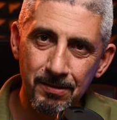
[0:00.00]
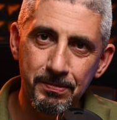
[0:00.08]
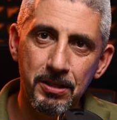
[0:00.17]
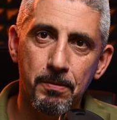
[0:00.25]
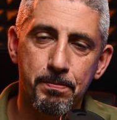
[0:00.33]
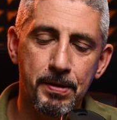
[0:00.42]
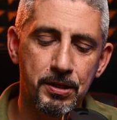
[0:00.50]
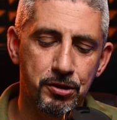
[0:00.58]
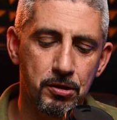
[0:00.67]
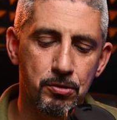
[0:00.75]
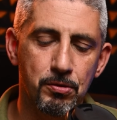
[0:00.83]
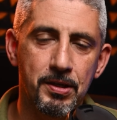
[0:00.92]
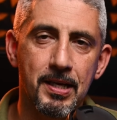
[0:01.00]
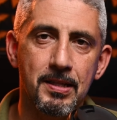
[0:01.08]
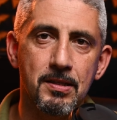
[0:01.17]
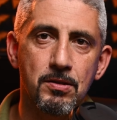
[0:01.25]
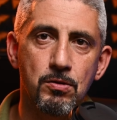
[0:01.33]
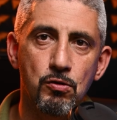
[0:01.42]
bit of pressure to get
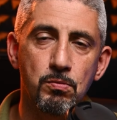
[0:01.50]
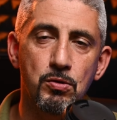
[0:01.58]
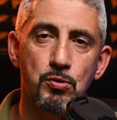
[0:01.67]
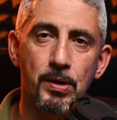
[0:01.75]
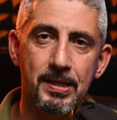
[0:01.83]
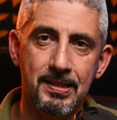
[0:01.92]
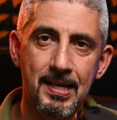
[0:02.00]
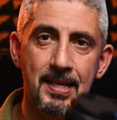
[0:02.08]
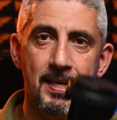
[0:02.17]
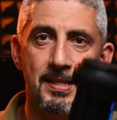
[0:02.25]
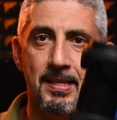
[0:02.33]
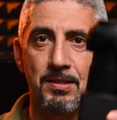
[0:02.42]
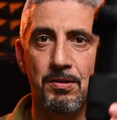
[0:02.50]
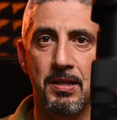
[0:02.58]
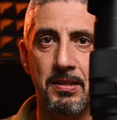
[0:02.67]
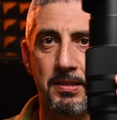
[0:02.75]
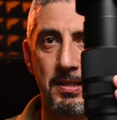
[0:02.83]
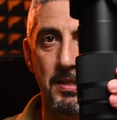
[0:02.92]
the zoom to extend. And as you
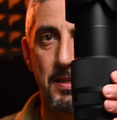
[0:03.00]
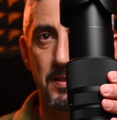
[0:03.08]
can see,